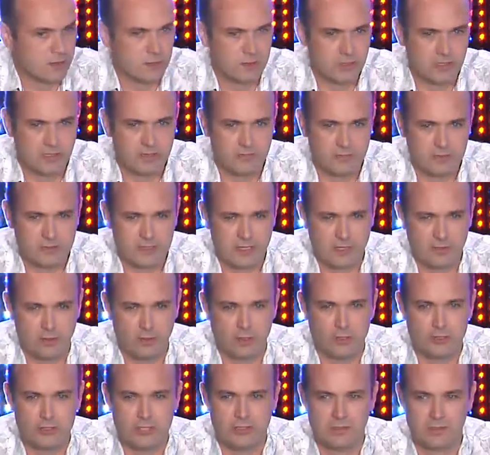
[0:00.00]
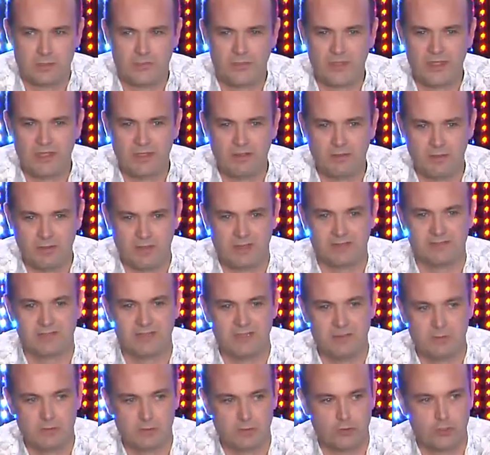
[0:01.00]
using different technologies. The thing that
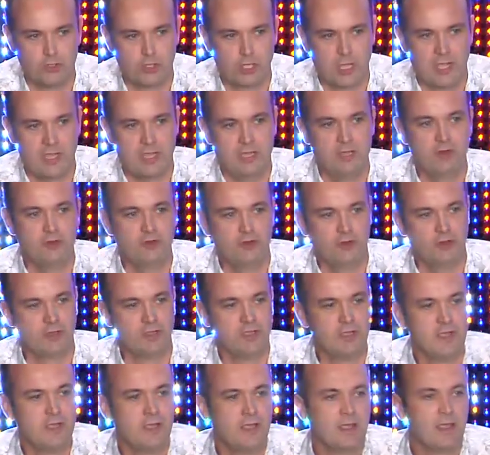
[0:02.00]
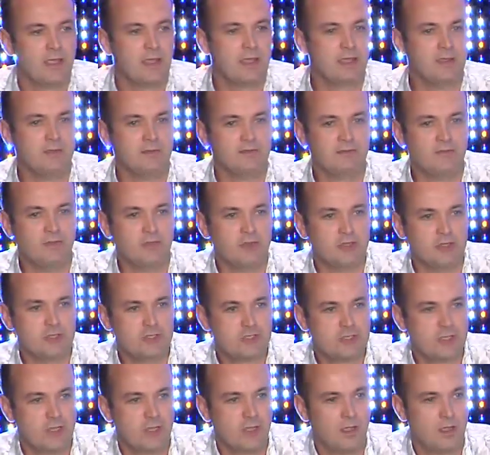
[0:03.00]
seems to have changed is
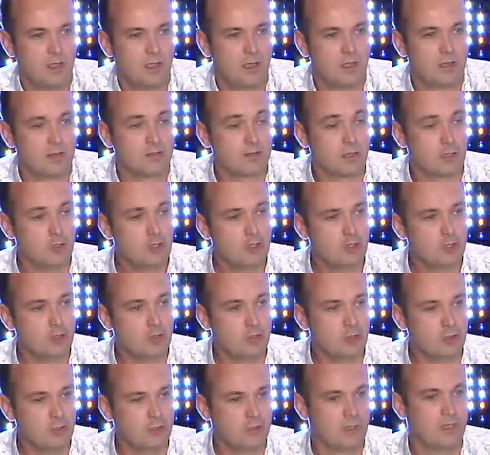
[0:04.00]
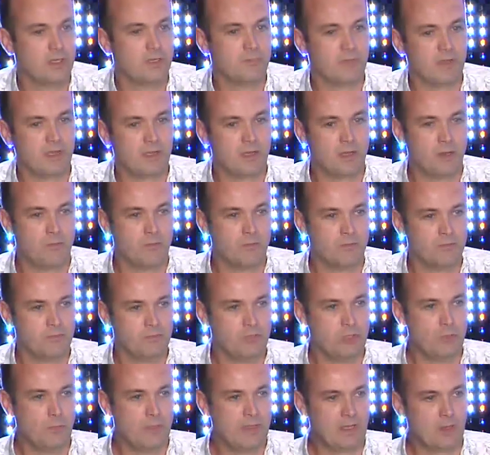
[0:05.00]
that social has become
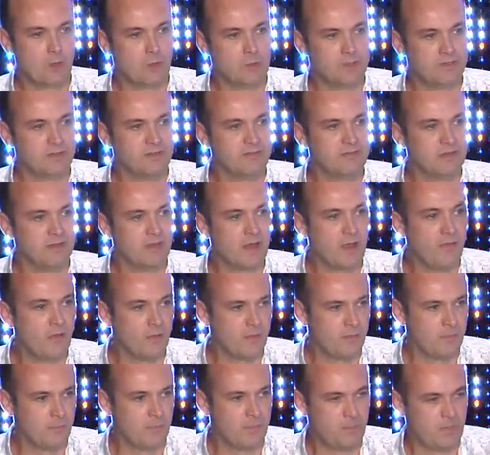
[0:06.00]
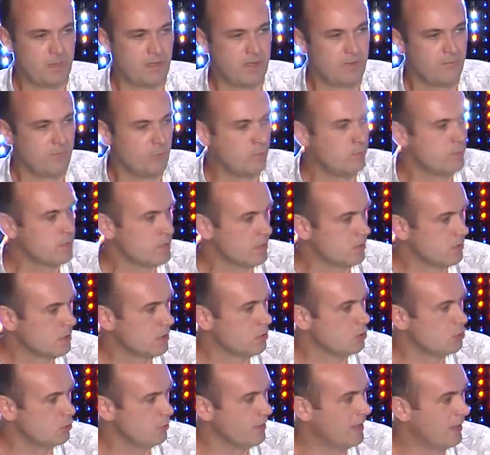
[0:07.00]
ubiquitous in other platforms, so
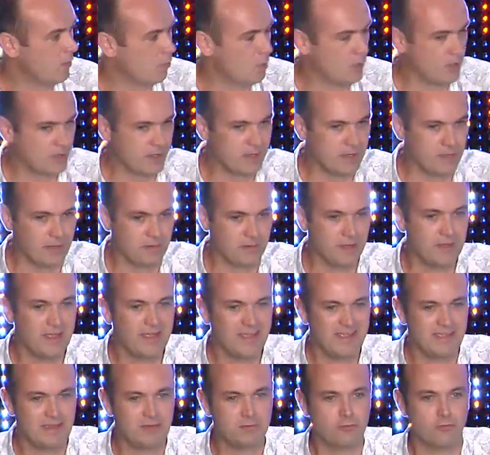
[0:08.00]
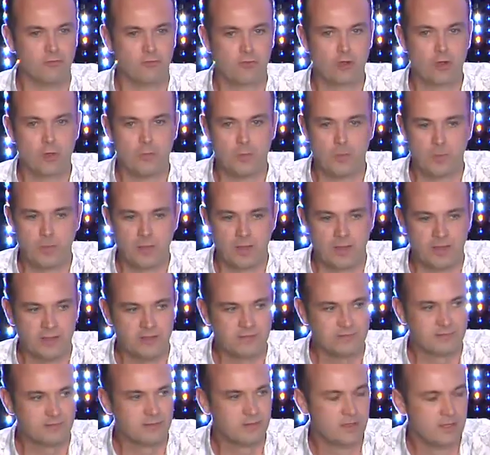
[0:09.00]
social networking is sort of
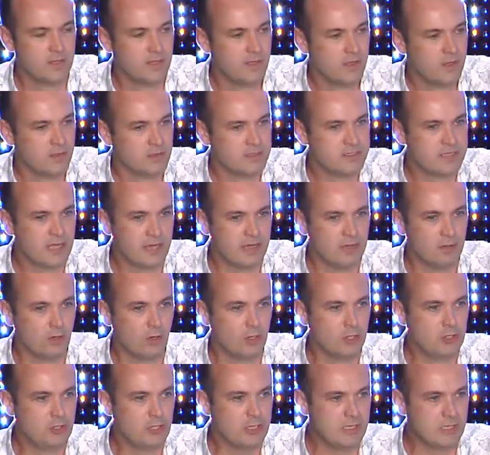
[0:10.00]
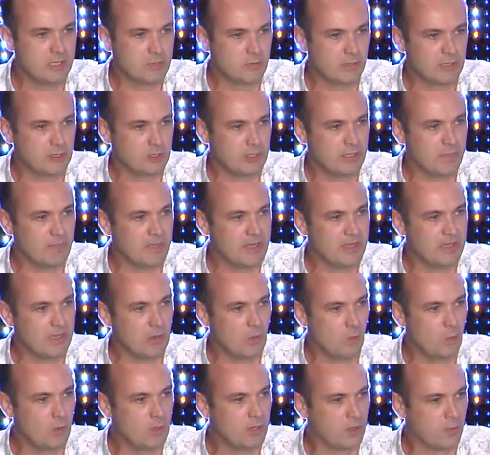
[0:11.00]
commonplace. The technologies to actually make
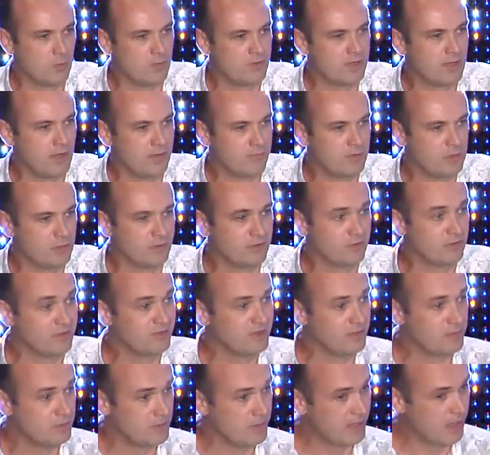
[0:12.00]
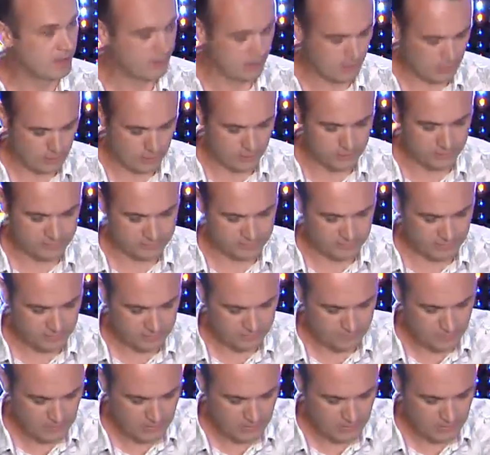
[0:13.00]
it work with television seem to be getting closer.